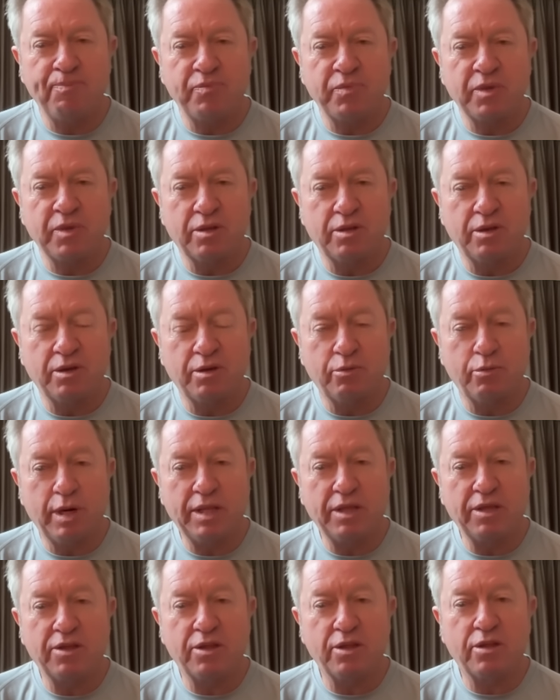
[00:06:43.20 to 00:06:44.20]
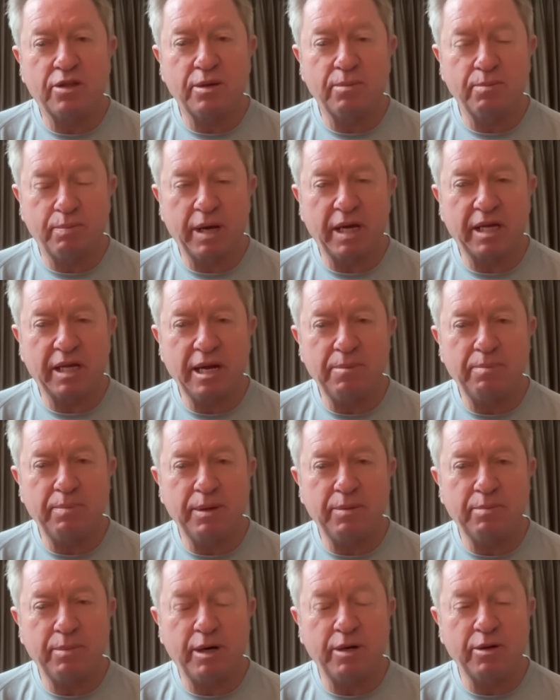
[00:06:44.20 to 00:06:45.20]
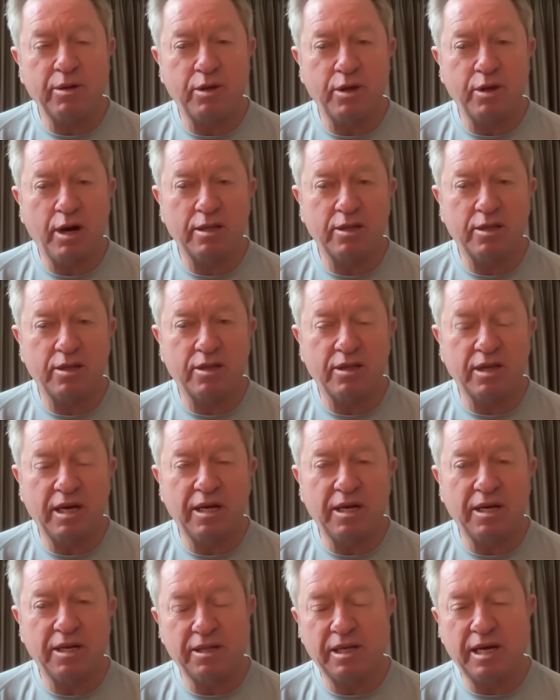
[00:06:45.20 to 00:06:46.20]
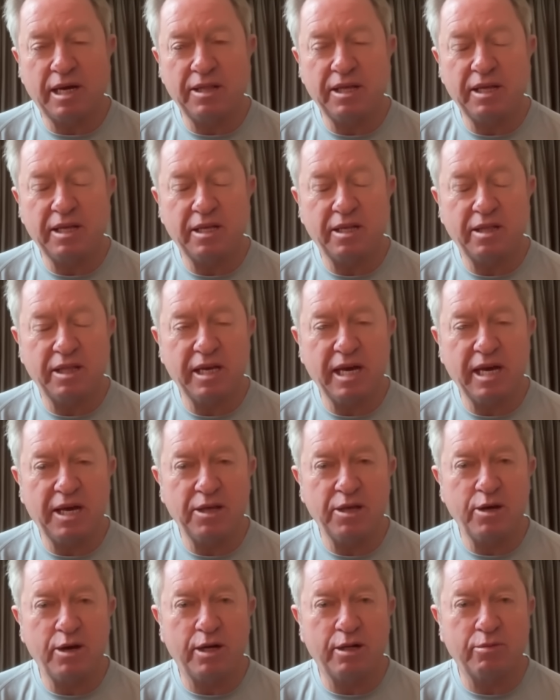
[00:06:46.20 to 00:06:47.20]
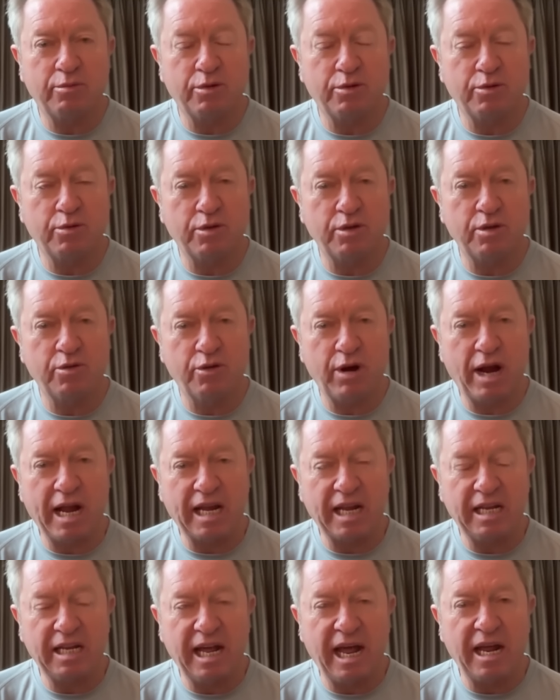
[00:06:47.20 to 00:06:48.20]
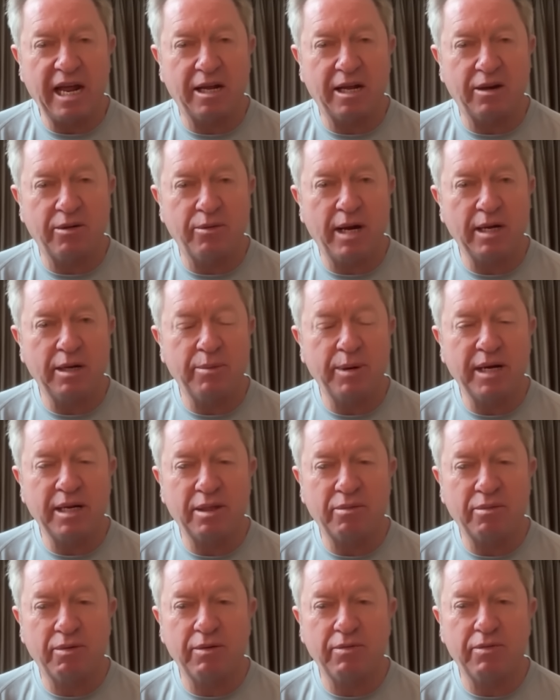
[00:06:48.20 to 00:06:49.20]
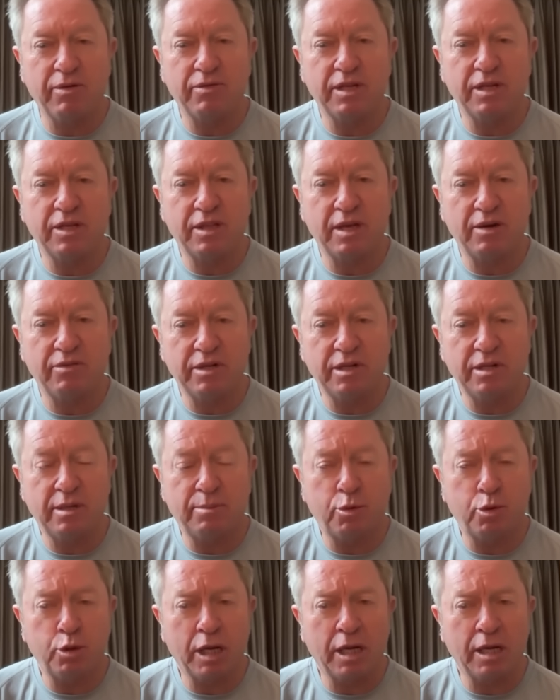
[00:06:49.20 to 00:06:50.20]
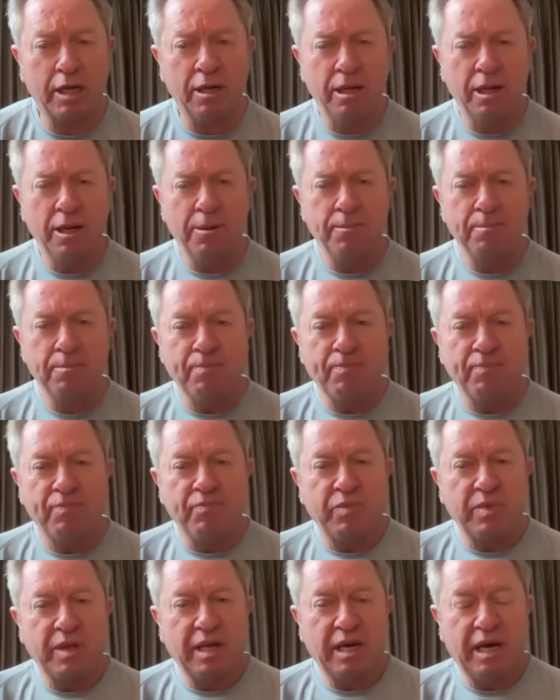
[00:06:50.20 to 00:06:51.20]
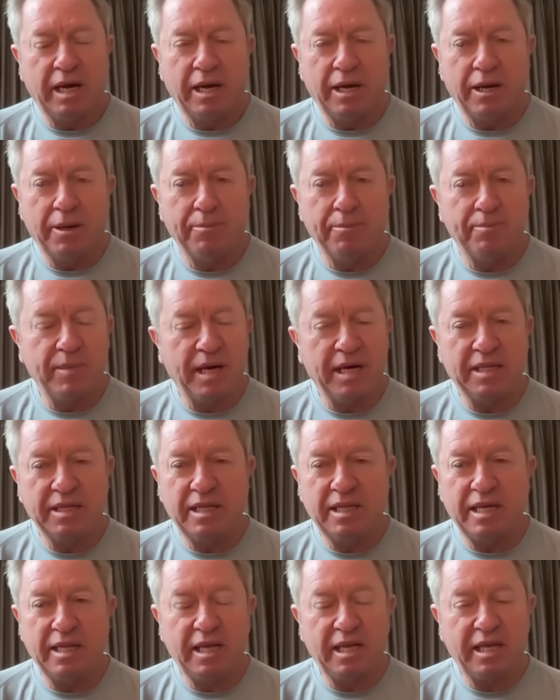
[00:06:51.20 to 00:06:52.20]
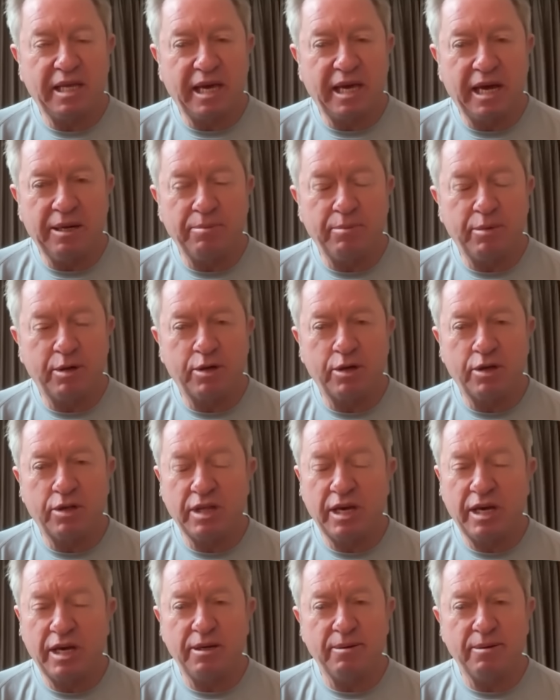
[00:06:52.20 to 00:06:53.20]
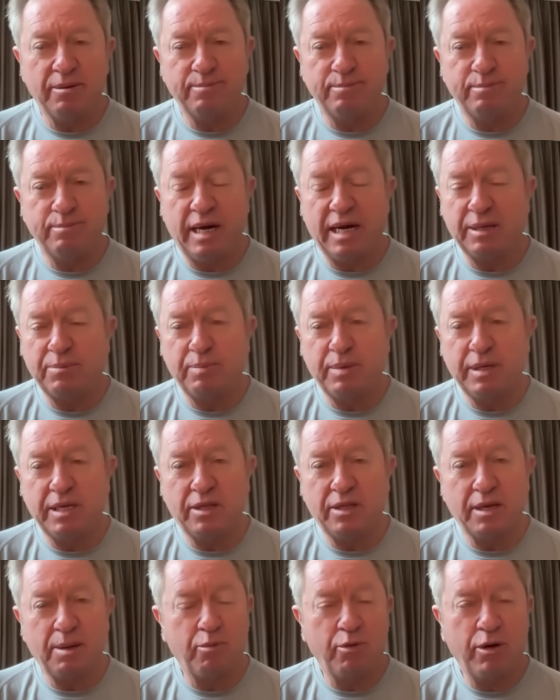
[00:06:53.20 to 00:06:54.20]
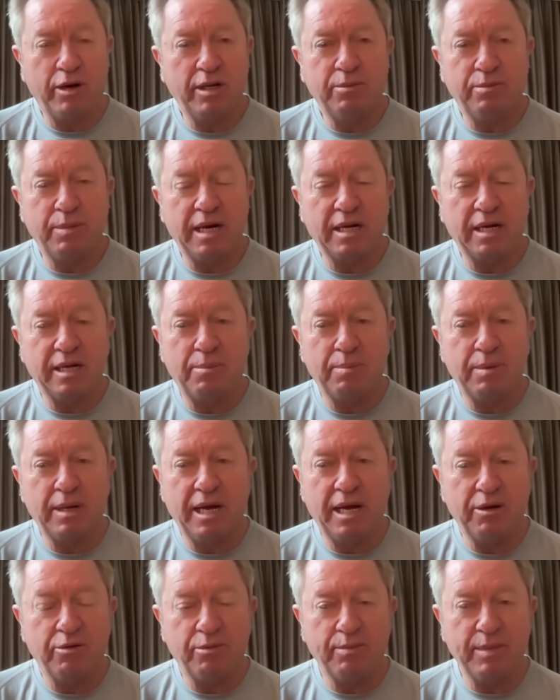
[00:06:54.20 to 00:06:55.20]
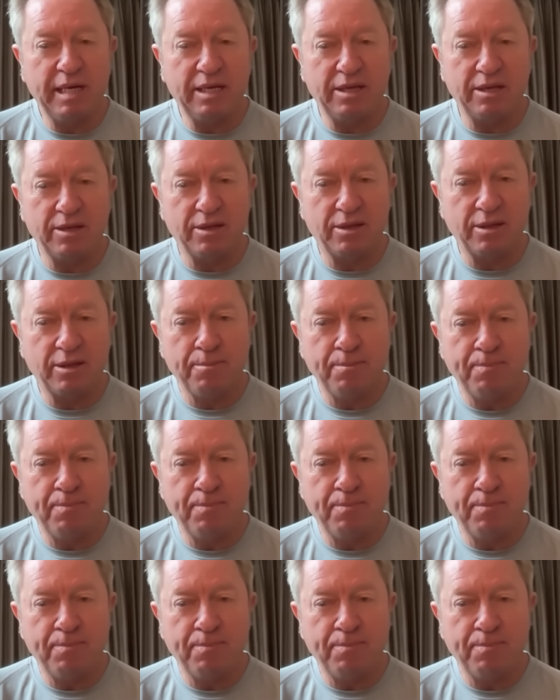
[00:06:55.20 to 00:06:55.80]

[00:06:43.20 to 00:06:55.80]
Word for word: so the weather system picked up, and both yachts, I think the other yacht was also dragging anchor around about 3:57 in the morning. And then again, because they might be separated by a couple of hundred meters,